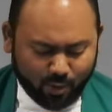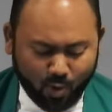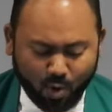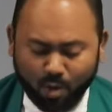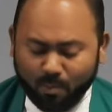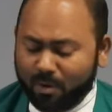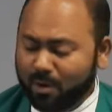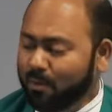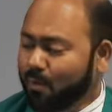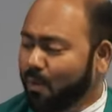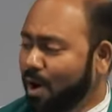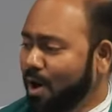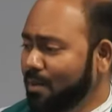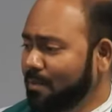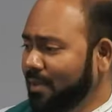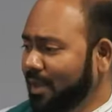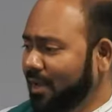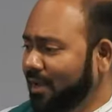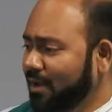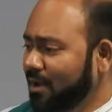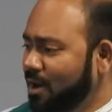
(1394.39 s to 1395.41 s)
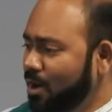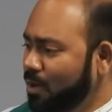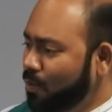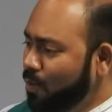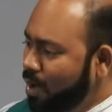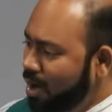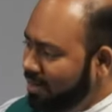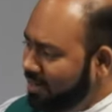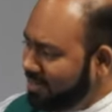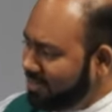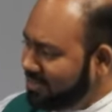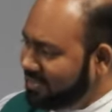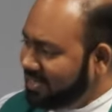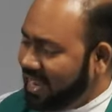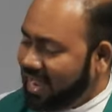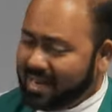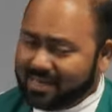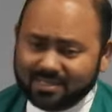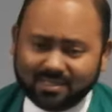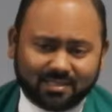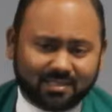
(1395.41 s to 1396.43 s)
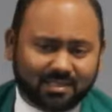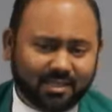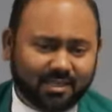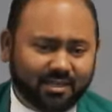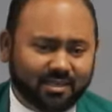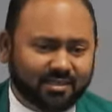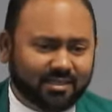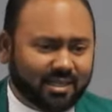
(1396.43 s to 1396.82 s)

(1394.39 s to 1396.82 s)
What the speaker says: global warming or water scarcity.